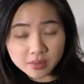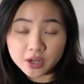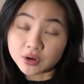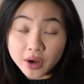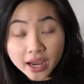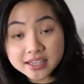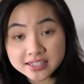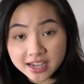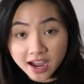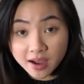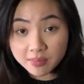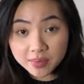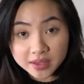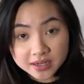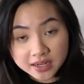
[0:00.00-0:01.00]
Something crazy
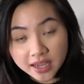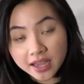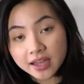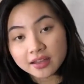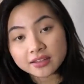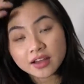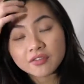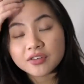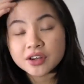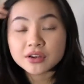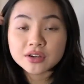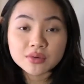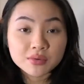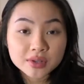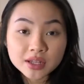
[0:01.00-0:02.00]
happened and that video
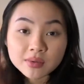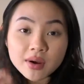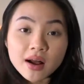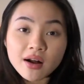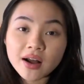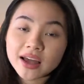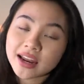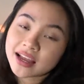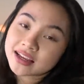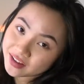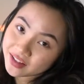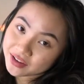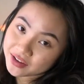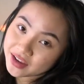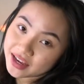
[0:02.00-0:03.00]
did really well and I
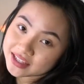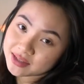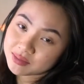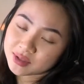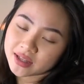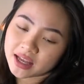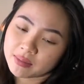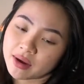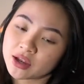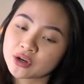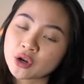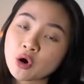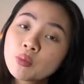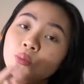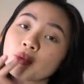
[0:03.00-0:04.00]
feel like you guys seem to like my
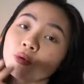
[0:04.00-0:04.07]
no